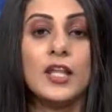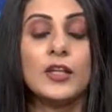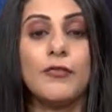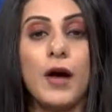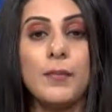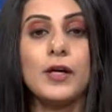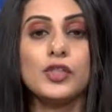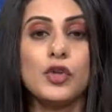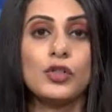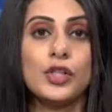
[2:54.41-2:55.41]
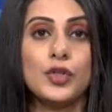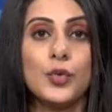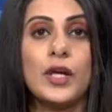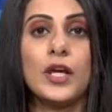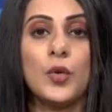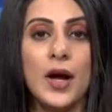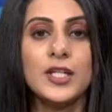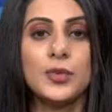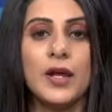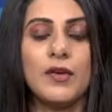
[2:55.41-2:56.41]
The pharma stocks are doing
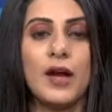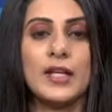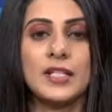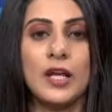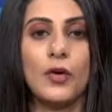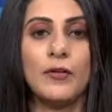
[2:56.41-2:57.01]
quite well right now.